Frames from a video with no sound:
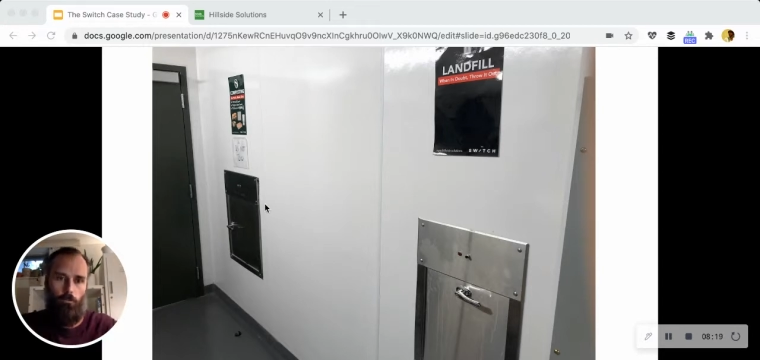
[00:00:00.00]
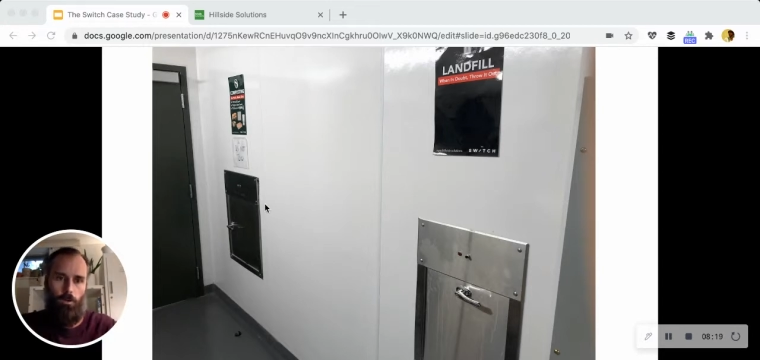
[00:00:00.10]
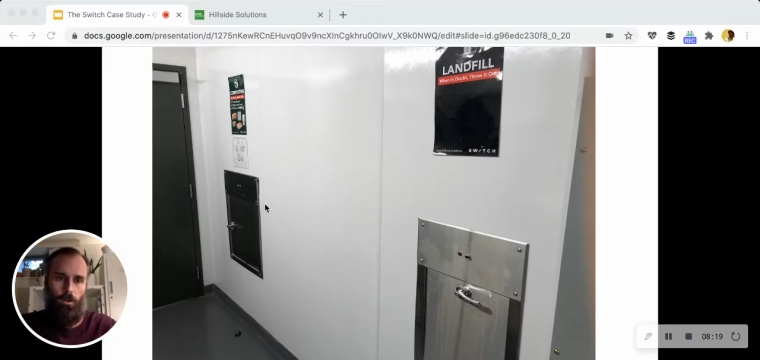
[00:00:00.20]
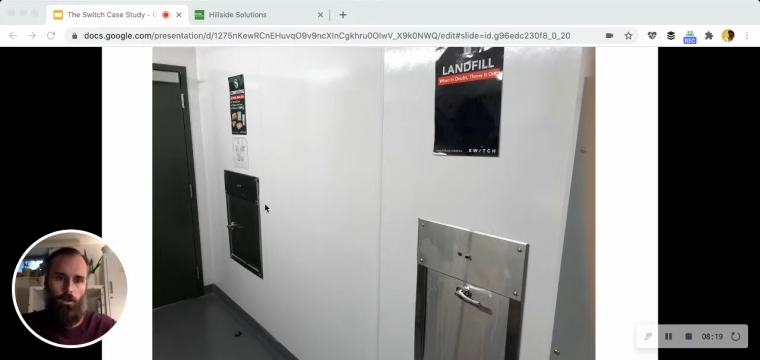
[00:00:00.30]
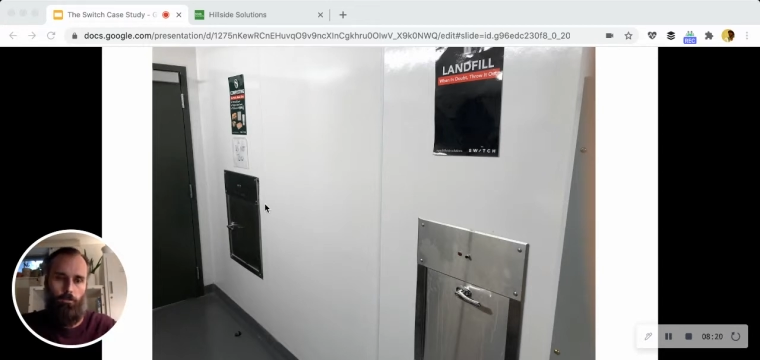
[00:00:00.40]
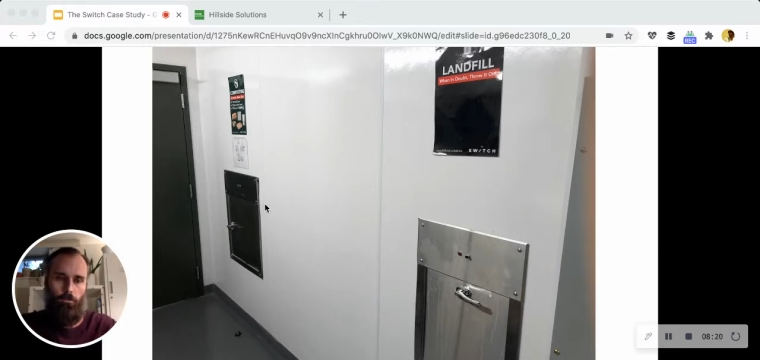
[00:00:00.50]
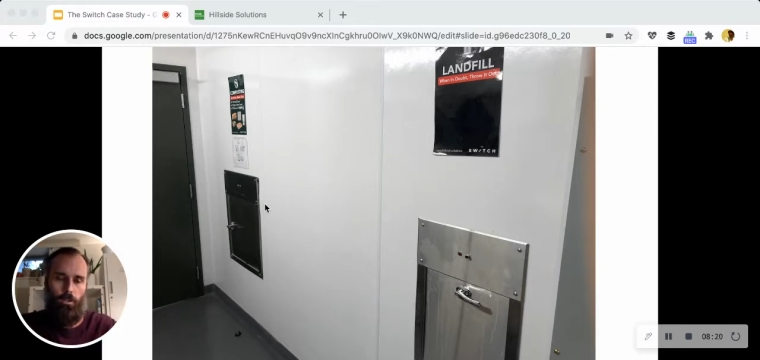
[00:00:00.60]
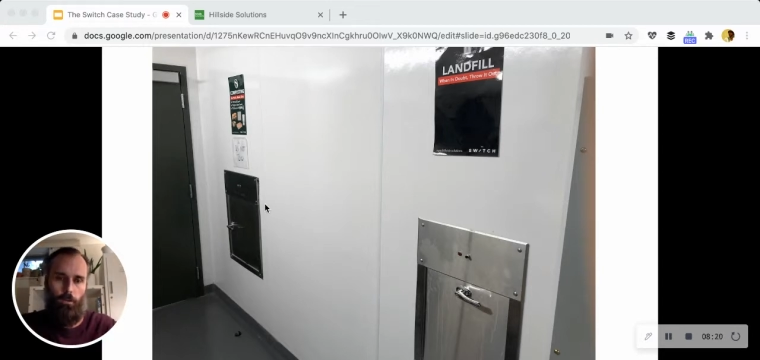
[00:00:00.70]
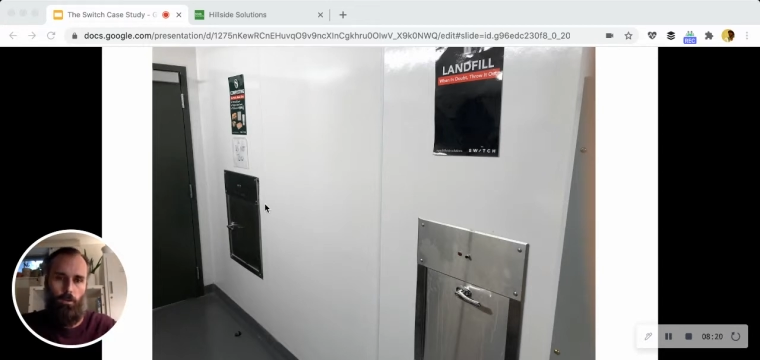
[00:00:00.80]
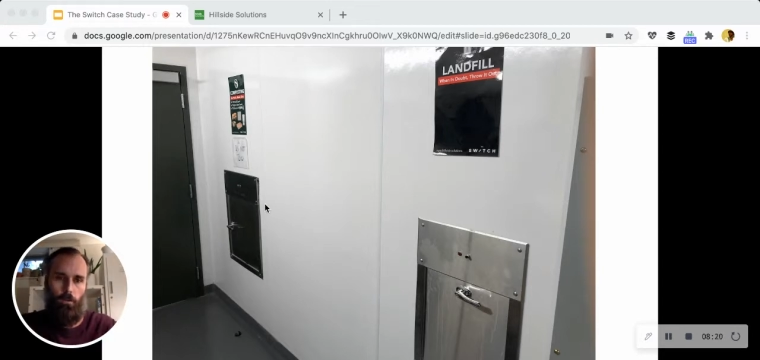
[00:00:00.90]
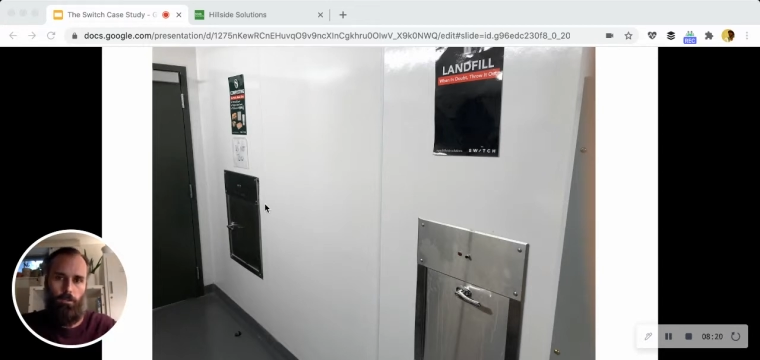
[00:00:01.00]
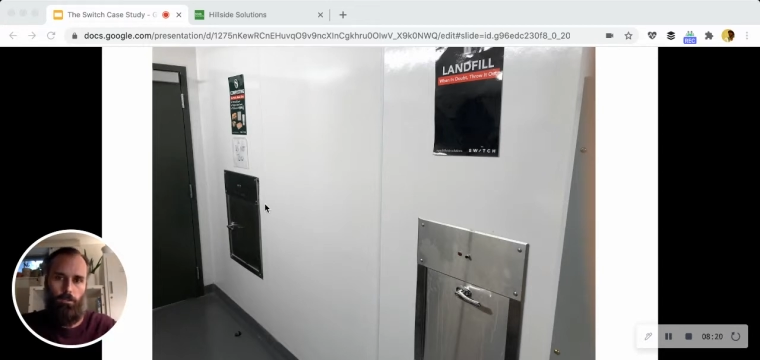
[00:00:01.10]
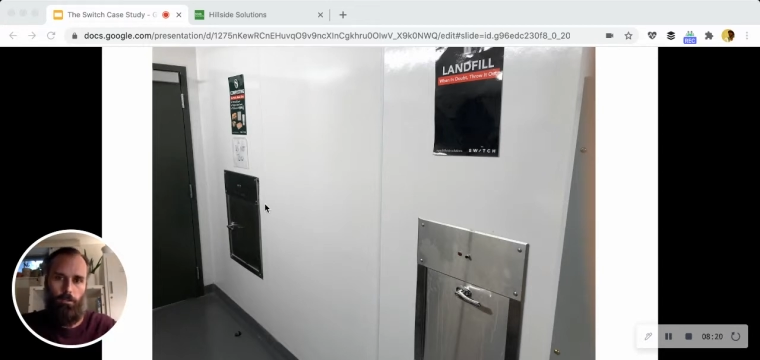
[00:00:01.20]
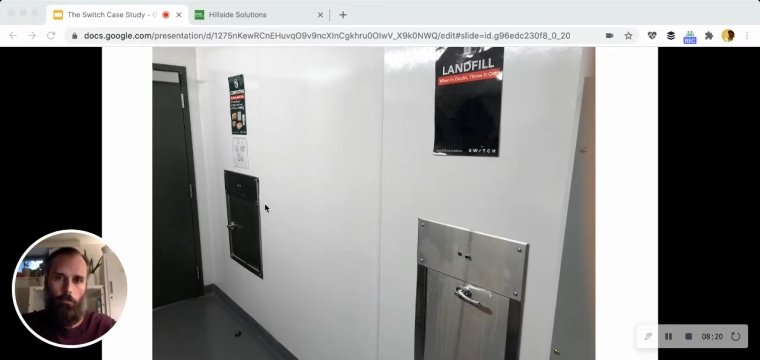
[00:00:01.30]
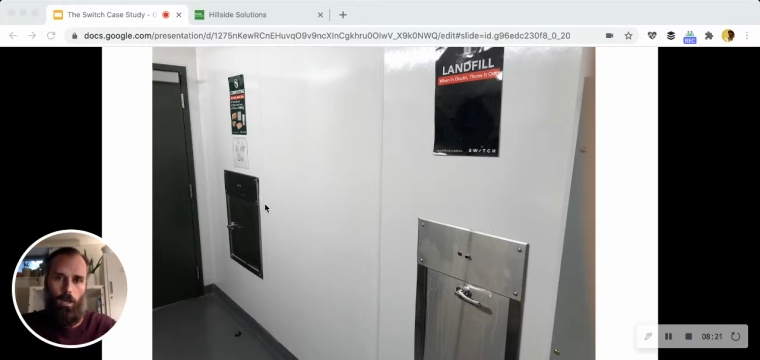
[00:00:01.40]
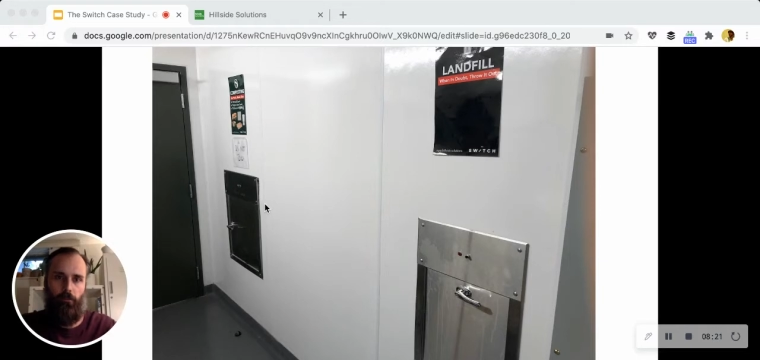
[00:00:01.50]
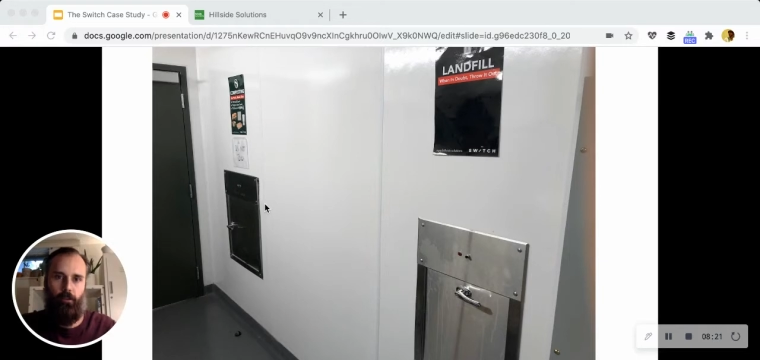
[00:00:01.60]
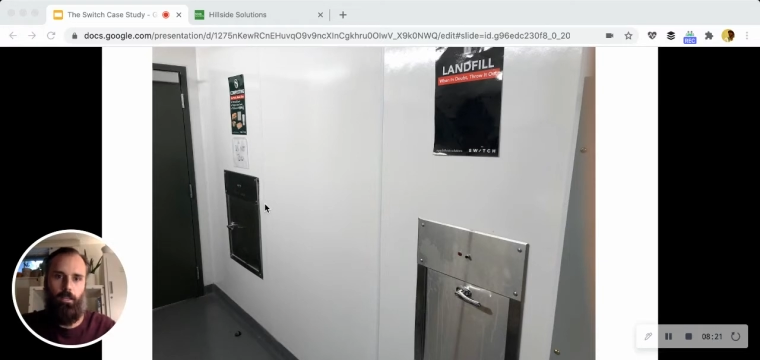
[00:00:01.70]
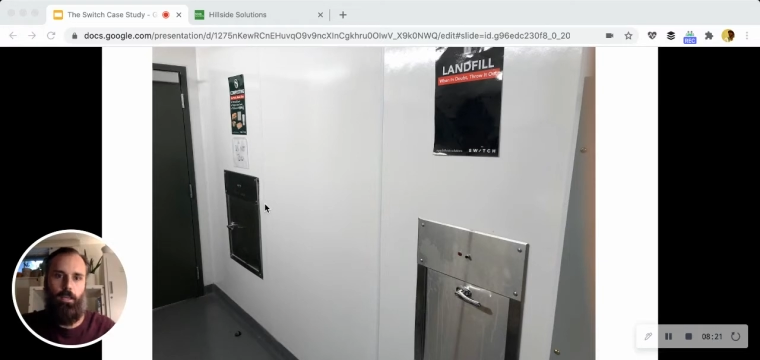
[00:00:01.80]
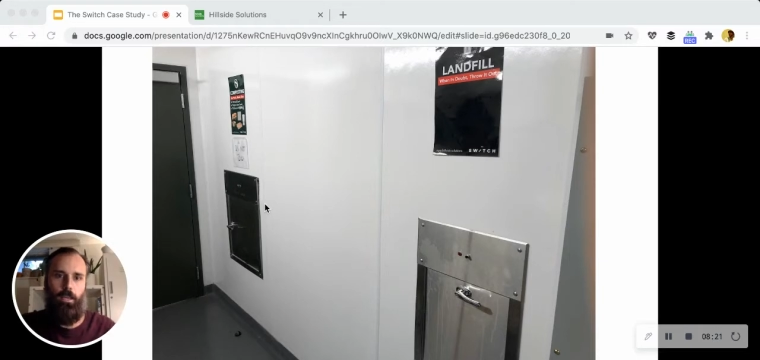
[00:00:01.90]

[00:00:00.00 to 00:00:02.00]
for the apartments above and